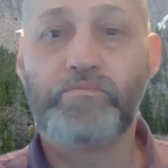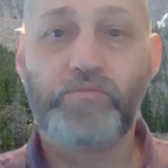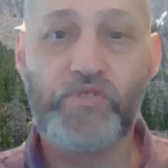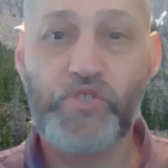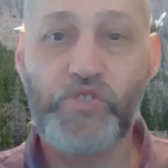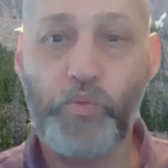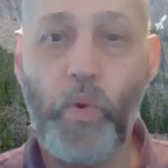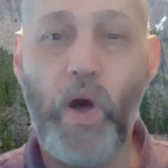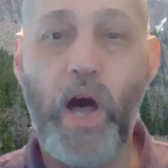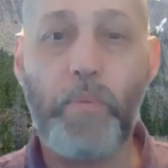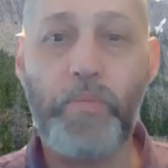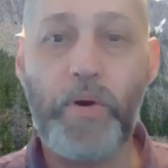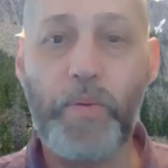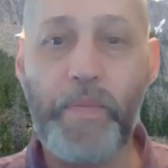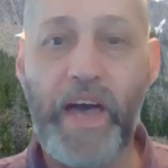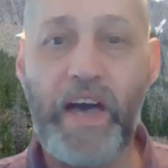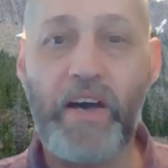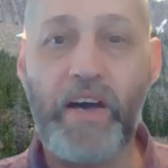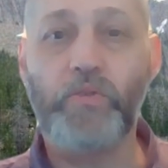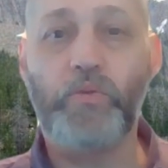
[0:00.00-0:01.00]
swap them
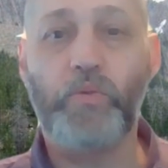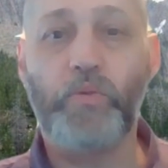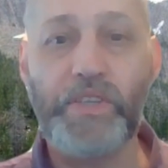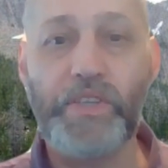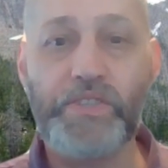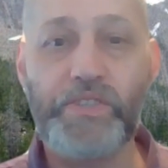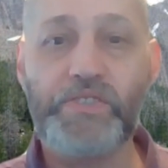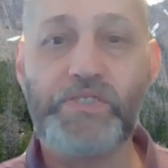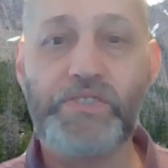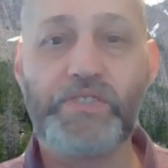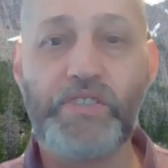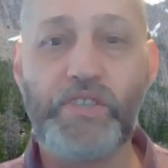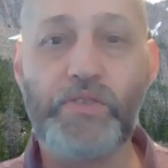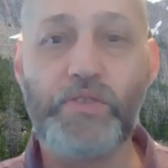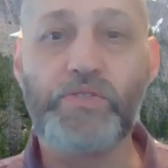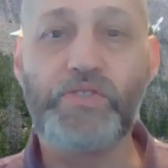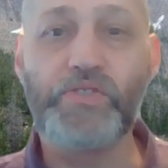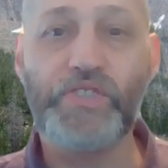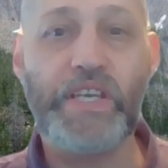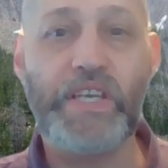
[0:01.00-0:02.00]
out once you
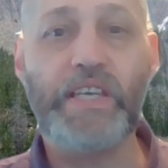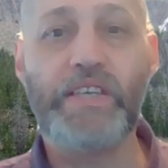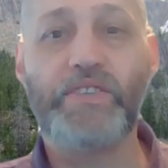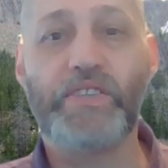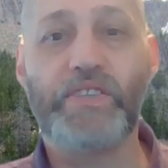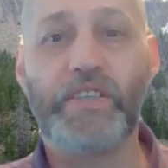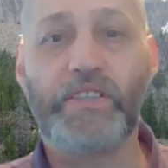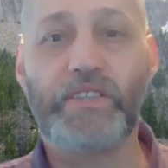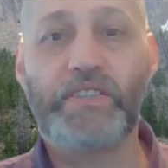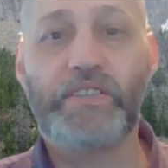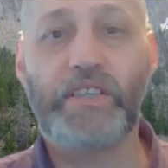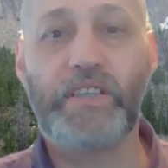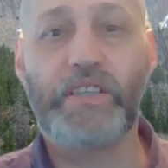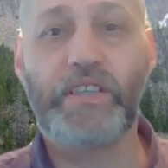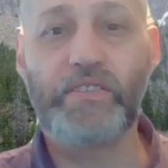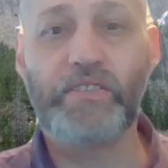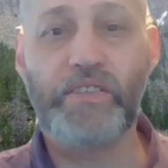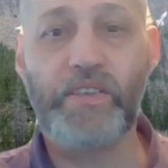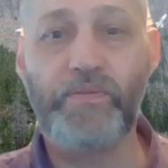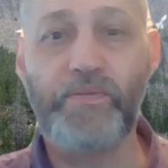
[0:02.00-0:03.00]
see that
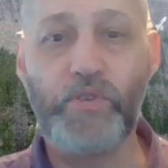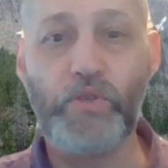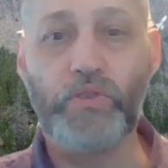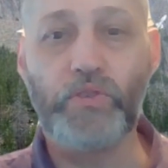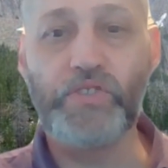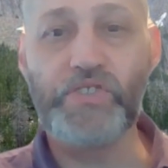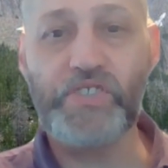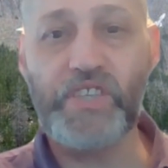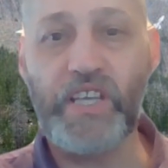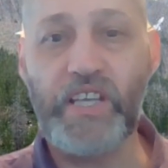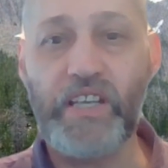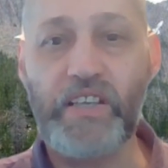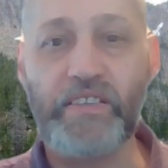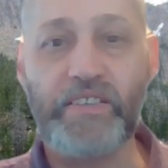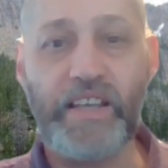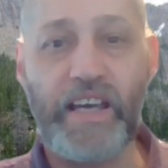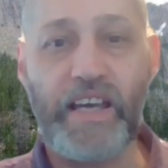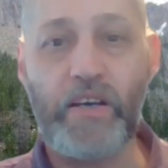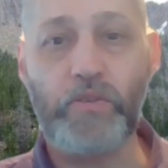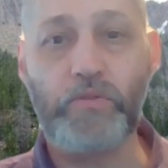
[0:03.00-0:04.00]
the fuel is getting
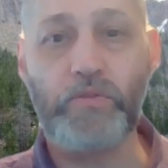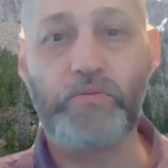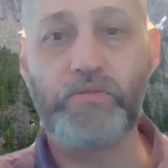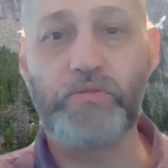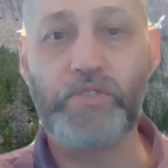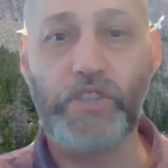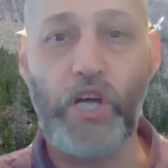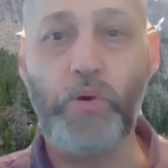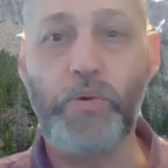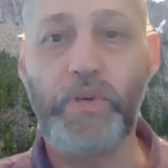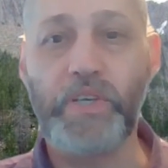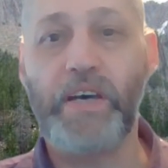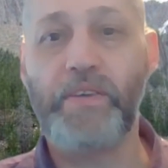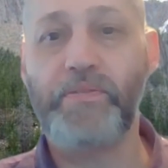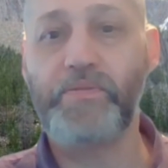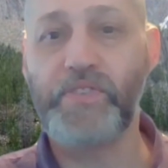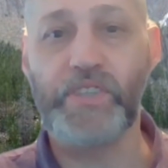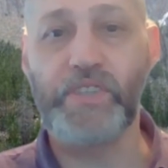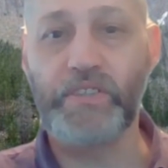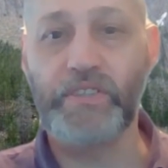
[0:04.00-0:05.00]
down low
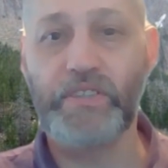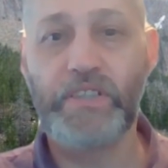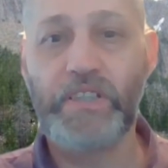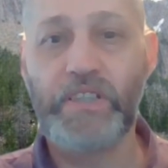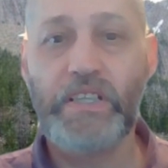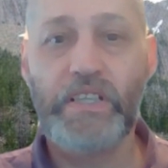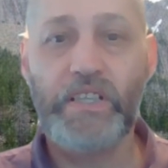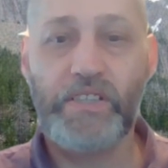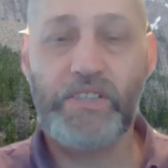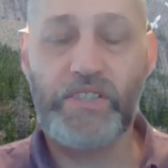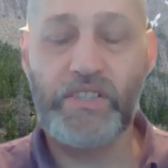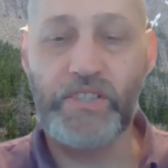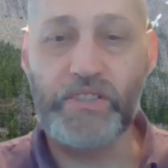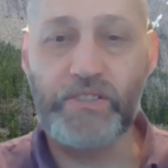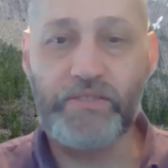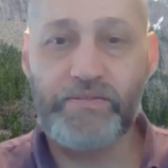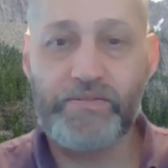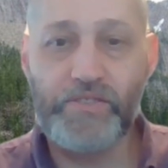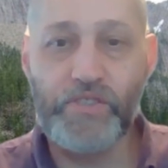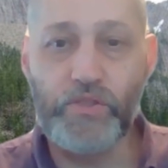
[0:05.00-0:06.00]
enough that
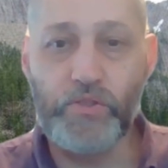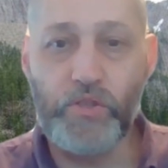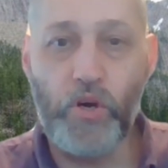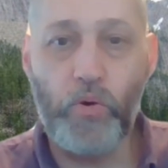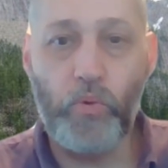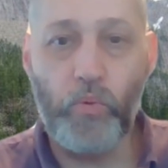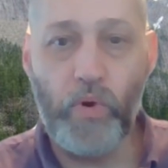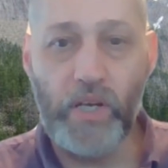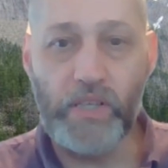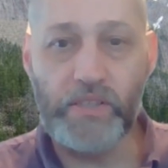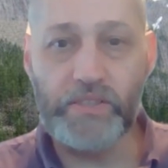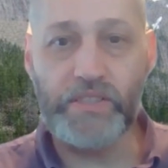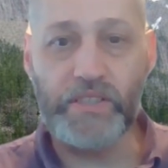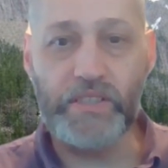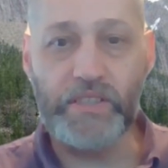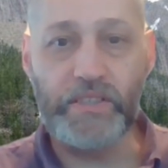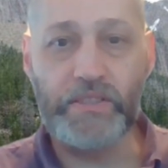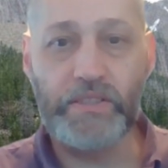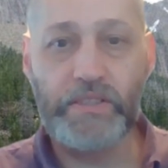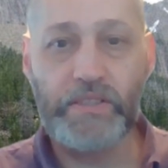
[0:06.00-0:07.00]
you don't want
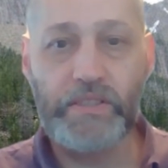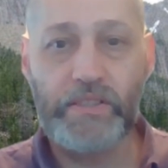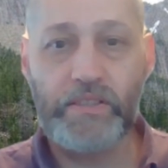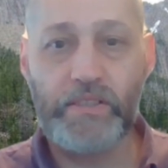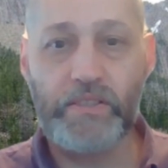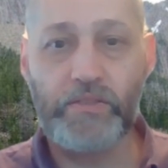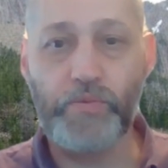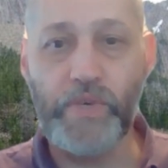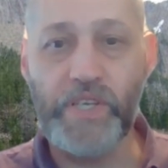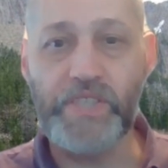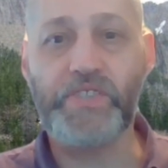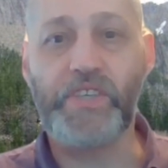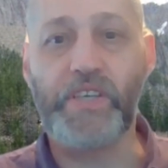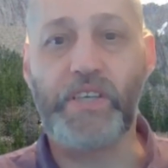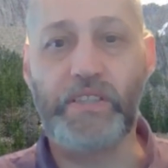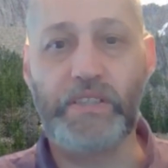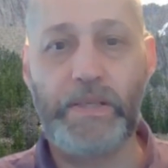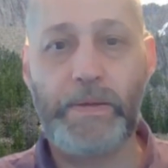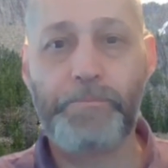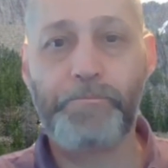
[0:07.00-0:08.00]
to risk
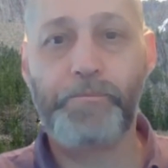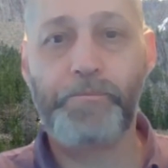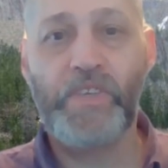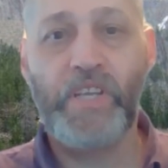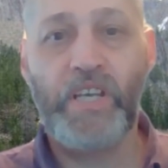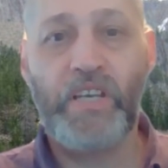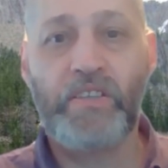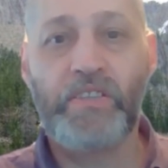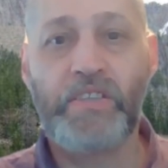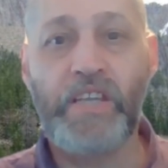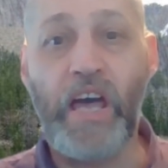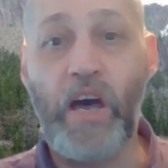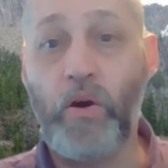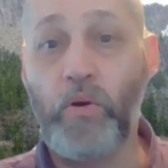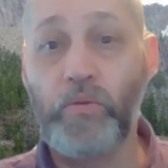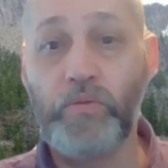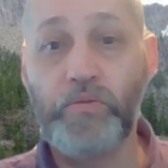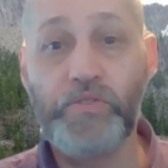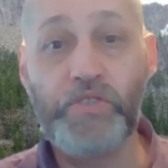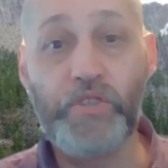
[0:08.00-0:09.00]
it.
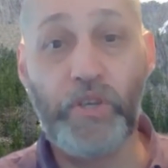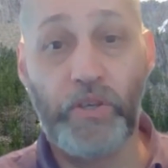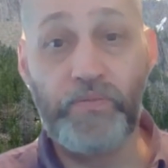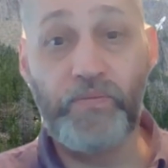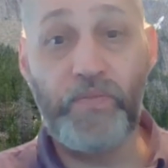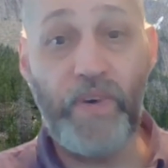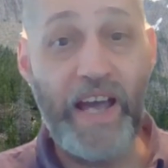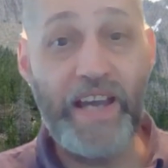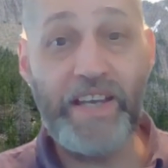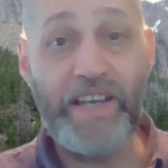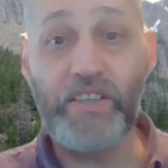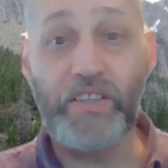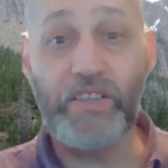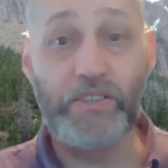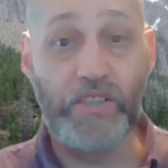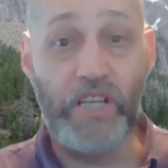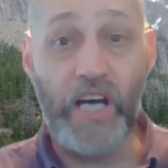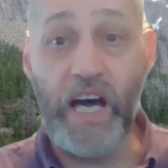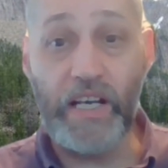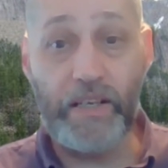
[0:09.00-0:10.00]
Now, you'll find a
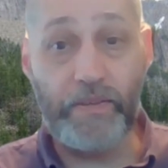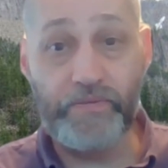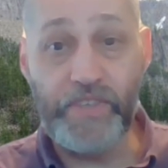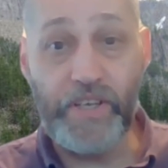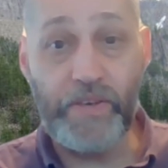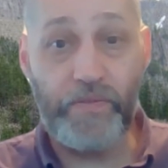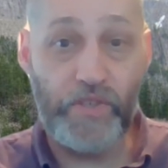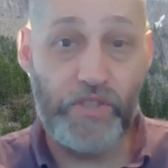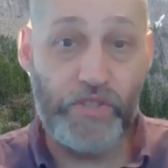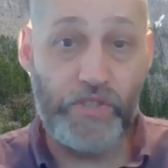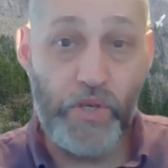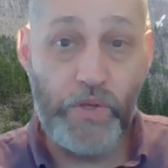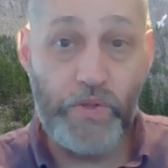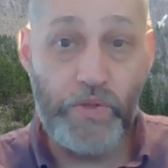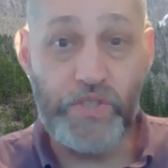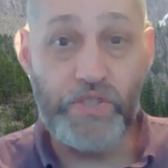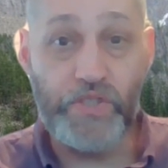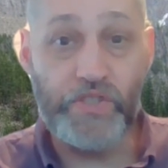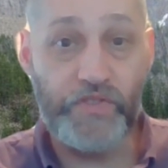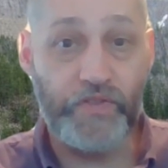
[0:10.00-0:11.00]
lot of different
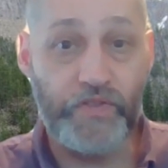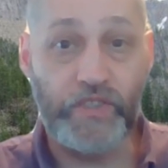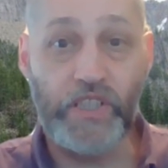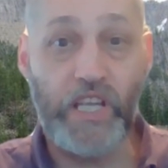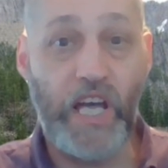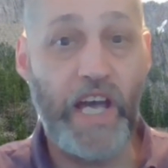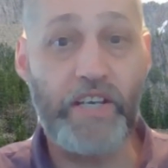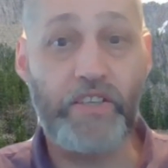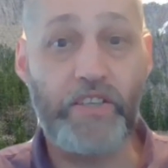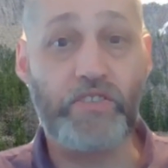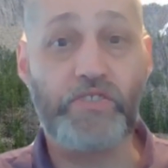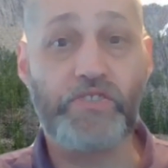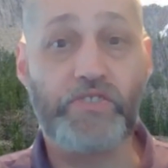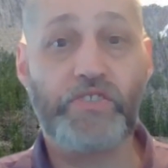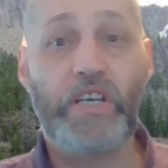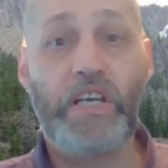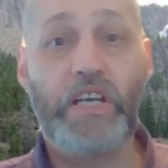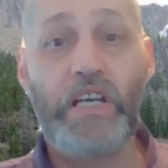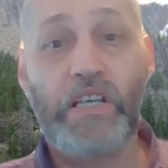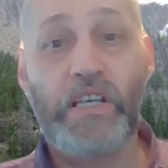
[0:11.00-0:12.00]
uses for lighters.
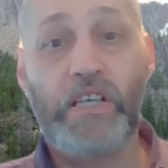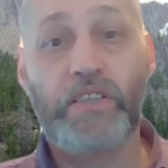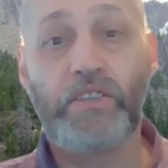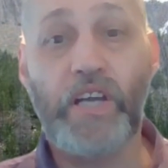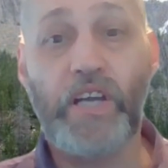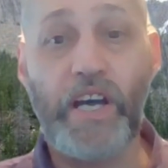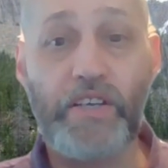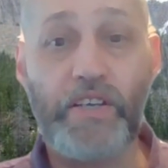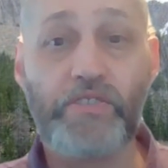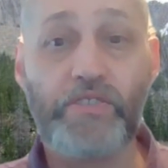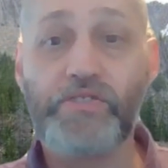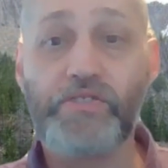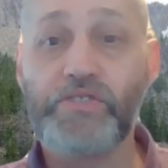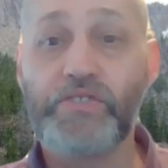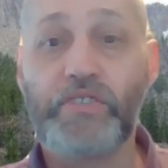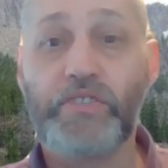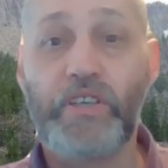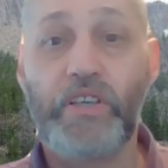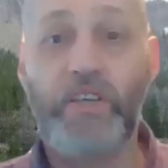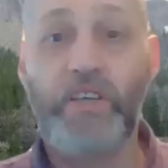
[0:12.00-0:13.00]

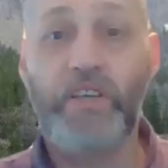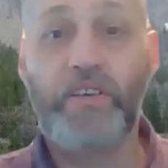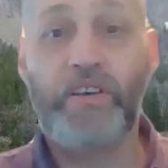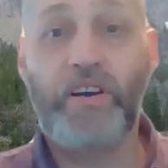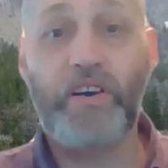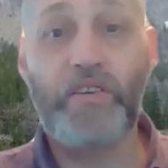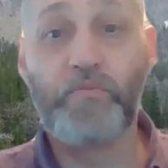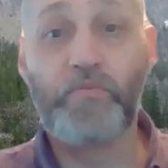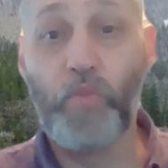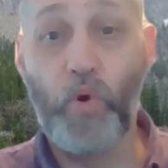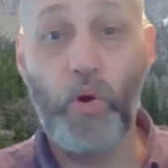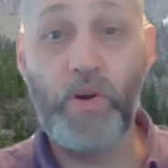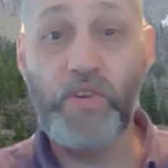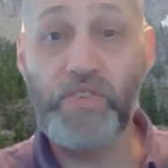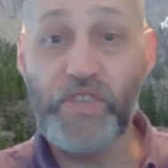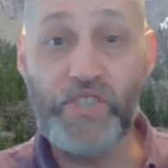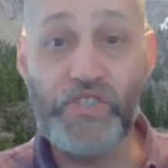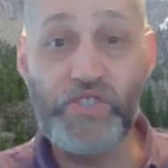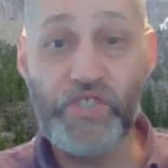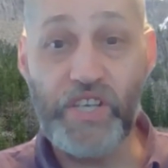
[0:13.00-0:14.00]
Lighters are more
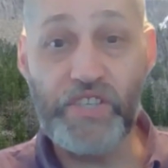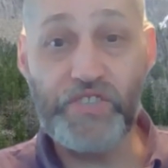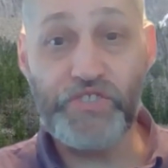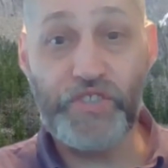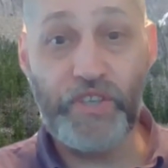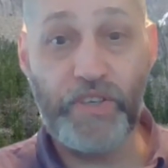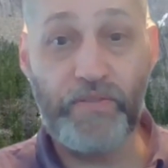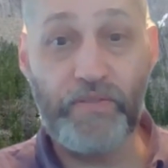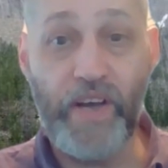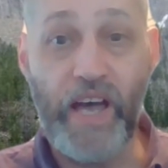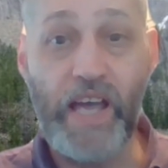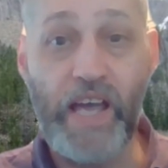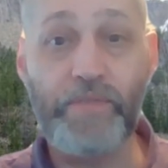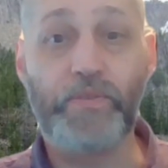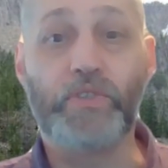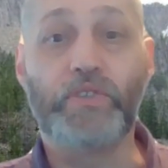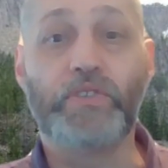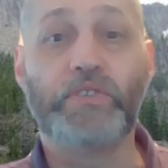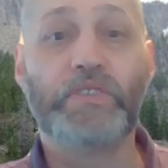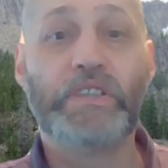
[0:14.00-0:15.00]
than just
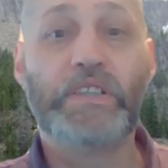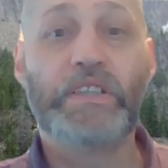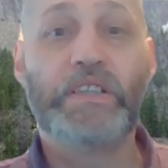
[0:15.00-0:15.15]
survival.